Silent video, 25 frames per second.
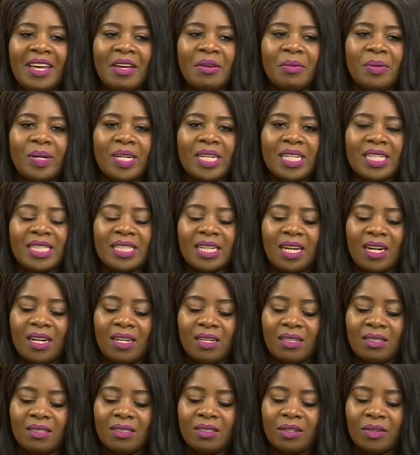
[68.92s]
it was
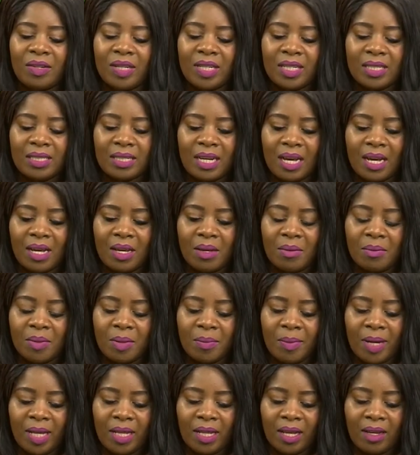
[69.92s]
uh, during a time in
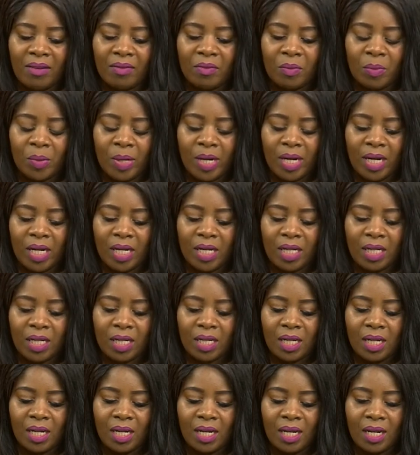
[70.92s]
my life where
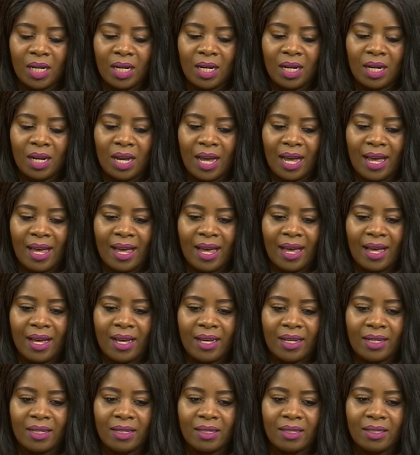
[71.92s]
I
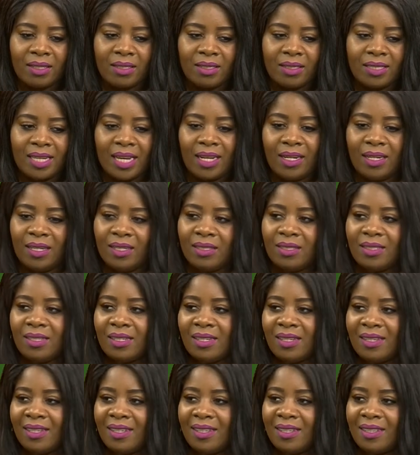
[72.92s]
had a tenant
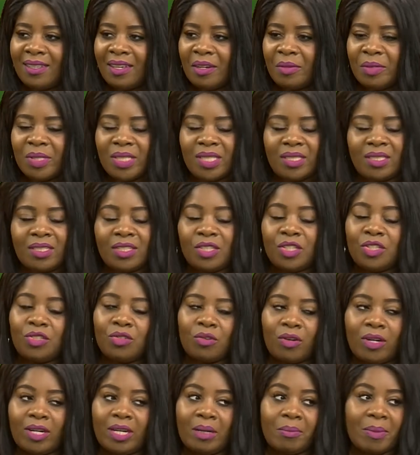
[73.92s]
that was
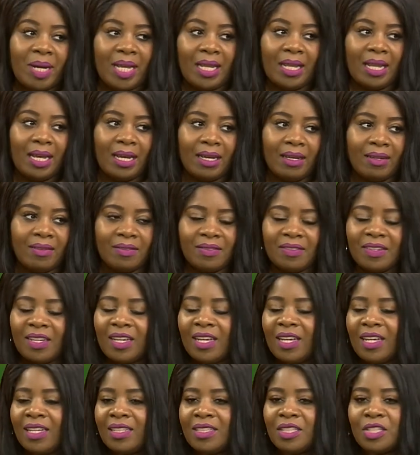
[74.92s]
destroying my life,
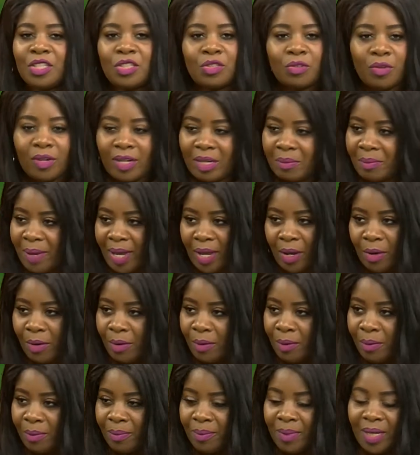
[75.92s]
destroying my
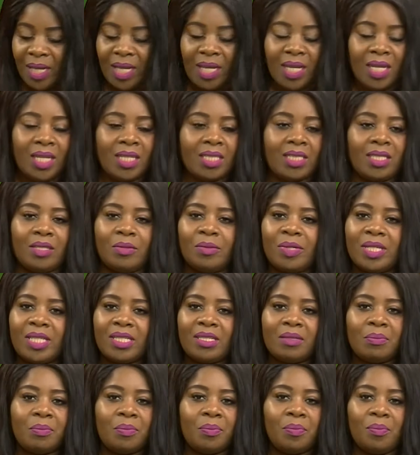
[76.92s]
home. She was,
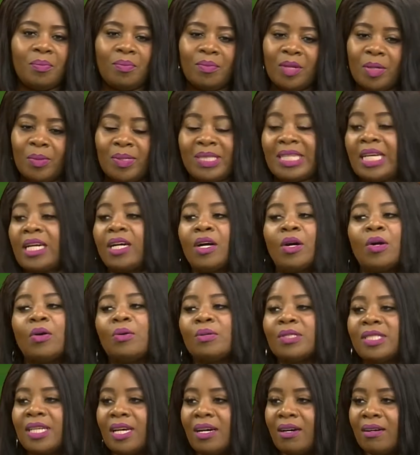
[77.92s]
it was like a
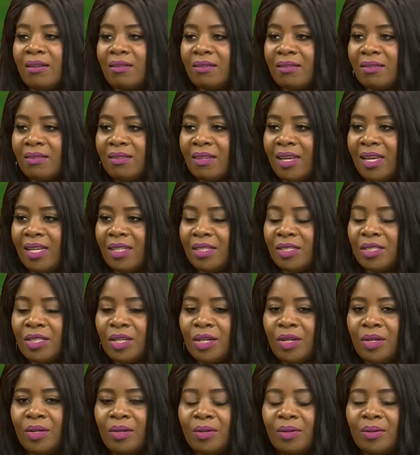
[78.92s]
hotel. And
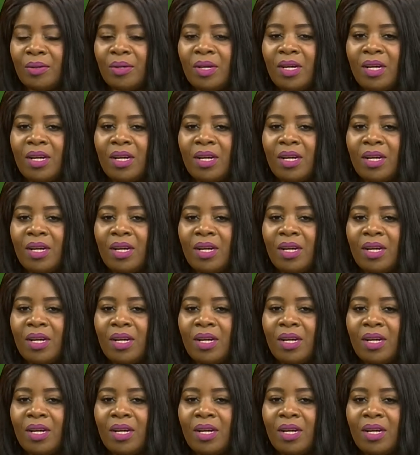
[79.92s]
so